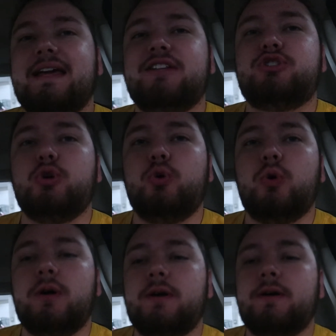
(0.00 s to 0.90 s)
day two,
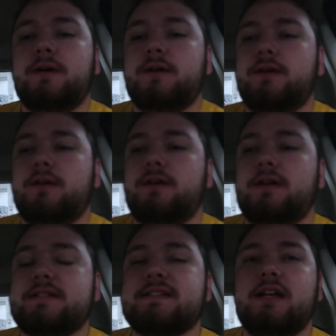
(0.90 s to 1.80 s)

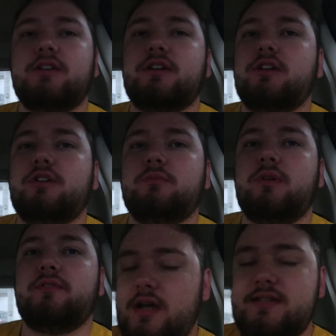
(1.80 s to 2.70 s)
it's not looking good,
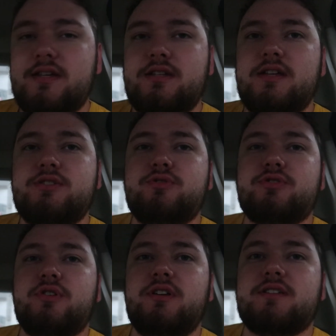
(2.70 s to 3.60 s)
bro. As I as you
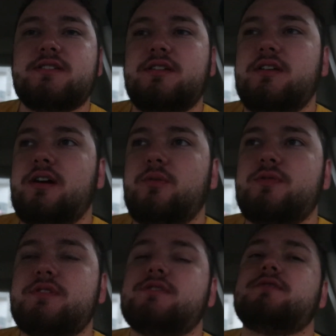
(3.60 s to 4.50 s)
saw yesterday, I
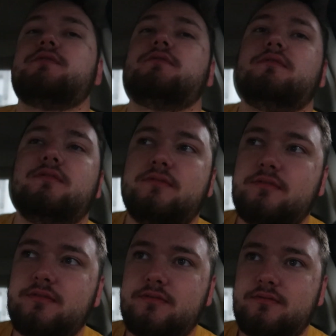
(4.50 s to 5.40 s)
was
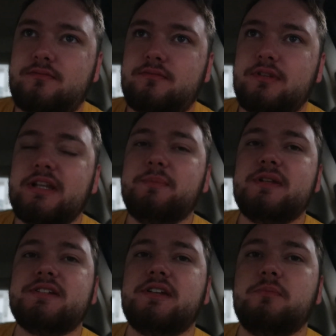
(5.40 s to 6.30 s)

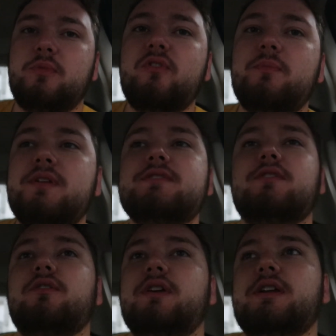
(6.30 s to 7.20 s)
limited in movement
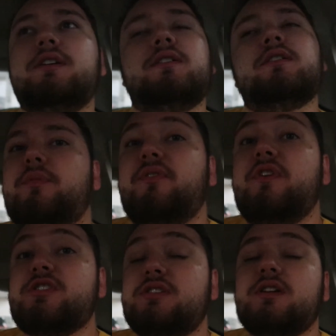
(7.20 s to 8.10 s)
already.
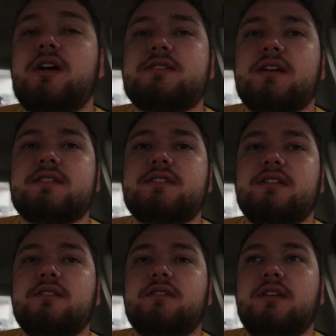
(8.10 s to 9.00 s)
Professional guys like
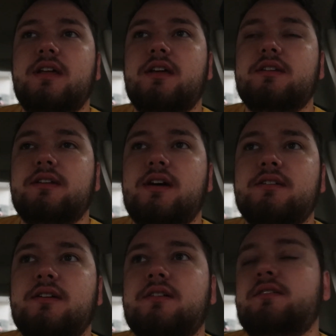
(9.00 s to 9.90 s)
Sid and, and
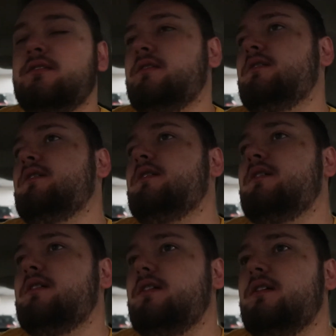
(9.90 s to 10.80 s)
Nandan,
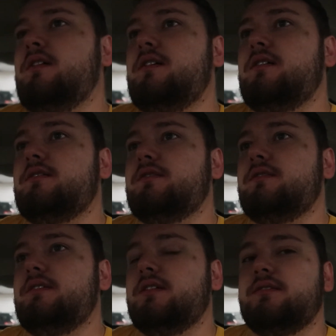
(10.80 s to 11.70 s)
uh,
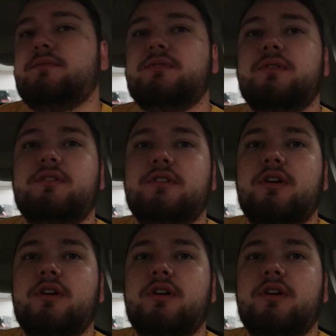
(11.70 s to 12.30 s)
yeah, they